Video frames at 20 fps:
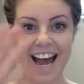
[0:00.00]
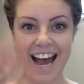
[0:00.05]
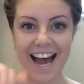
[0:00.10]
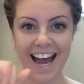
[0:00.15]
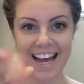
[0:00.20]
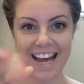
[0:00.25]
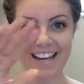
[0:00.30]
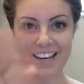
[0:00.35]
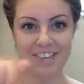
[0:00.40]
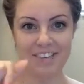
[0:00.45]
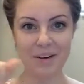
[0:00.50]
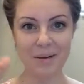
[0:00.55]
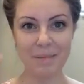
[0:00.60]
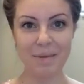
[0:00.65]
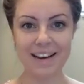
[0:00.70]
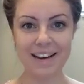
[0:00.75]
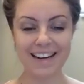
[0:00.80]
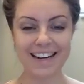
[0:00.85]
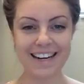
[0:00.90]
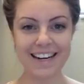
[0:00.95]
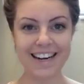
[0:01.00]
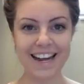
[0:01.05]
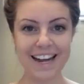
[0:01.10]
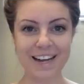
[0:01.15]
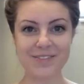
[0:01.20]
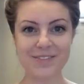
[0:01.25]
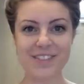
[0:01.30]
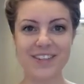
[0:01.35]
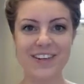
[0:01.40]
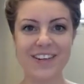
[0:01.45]
Hi everybody!
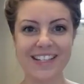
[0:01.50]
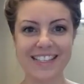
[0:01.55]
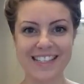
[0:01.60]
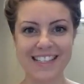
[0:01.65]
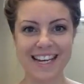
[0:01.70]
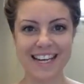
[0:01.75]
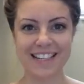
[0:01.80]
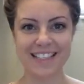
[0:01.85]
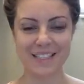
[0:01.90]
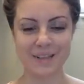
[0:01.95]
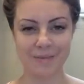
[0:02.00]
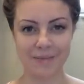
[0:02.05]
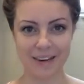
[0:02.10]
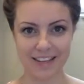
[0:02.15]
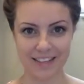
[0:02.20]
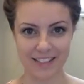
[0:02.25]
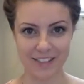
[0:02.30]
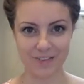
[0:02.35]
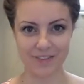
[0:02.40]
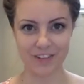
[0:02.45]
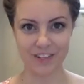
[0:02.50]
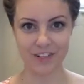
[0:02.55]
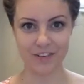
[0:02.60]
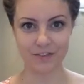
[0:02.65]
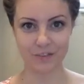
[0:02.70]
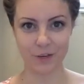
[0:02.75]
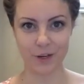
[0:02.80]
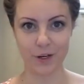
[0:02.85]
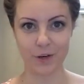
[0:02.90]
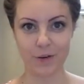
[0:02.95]
I'm so excited to make this video
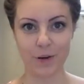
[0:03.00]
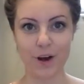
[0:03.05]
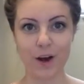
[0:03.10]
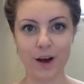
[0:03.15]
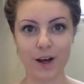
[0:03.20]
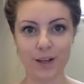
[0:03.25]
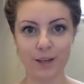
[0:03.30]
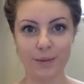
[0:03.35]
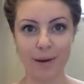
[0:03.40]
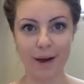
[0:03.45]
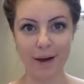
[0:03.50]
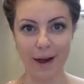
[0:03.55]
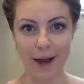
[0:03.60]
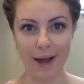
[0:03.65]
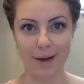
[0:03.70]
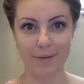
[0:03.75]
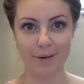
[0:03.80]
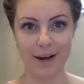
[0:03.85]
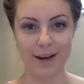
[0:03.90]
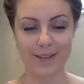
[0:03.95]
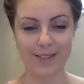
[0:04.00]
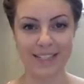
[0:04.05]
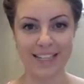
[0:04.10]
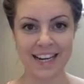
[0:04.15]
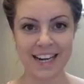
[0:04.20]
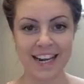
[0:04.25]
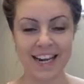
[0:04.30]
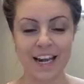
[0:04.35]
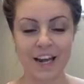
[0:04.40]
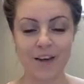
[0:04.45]
for you all about eyebrows.
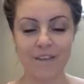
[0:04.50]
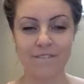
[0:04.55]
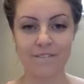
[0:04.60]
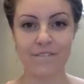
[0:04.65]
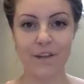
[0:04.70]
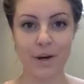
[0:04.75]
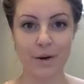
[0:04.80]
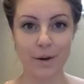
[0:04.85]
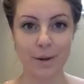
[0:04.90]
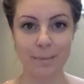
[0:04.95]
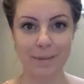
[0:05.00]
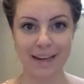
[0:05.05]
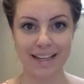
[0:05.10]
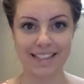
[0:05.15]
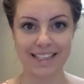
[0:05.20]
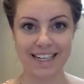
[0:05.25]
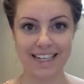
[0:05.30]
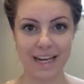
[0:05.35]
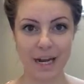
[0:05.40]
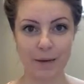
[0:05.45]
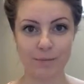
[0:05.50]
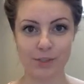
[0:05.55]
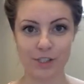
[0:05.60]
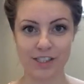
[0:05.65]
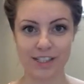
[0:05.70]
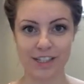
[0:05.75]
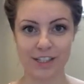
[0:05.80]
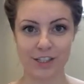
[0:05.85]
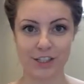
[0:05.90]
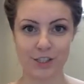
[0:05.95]
Very basic. I'm
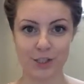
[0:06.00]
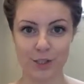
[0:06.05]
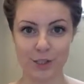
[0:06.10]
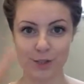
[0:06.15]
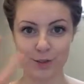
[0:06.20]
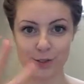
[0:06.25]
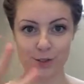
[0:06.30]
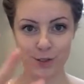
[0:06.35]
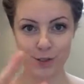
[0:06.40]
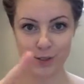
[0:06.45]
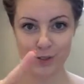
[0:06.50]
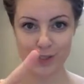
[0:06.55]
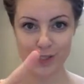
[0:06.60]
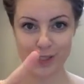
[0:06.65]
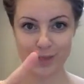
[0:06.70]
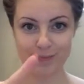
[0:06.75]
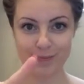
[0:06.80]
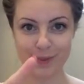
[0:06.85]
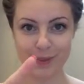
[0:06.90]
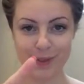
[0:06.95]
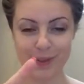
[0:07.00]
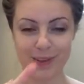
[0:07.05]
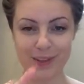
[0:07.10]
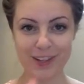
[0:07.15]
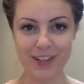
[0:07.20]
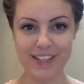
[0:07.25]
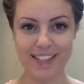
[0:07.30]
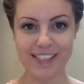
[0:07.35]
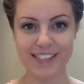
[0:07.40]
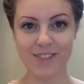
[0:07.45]
just going to show you two simple
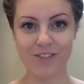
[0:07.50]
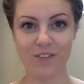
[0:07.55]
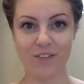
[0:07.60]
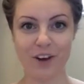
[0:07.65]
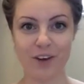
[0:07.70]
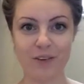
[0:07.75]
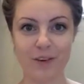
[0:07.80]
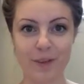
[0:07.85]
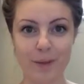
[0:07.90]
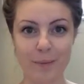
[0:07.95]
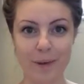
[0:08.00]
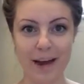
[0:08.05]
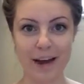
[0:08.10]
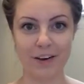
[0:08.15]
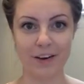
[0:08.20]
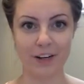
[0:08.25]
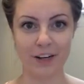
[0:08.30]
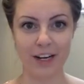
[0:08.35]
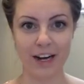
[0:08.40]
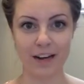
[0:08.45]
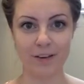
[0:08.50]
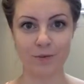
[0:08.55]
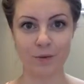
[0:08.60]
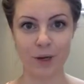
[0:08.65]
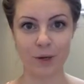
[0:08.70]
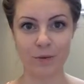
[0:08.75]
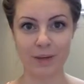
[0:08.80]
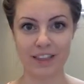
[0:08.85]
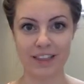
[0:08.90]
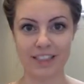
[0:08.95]
looks, one with a powder and
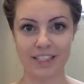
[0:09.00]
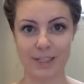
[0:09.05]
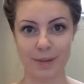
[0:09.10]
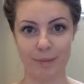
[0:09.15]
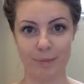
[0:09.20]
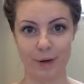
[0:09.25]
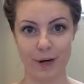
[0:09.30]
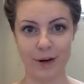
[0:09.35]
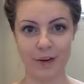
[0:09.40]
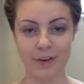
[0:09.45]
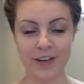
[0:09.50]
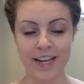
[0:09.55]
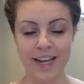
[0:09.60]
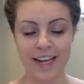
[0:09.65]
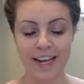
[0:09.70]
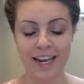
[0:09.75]
one with a dip brow.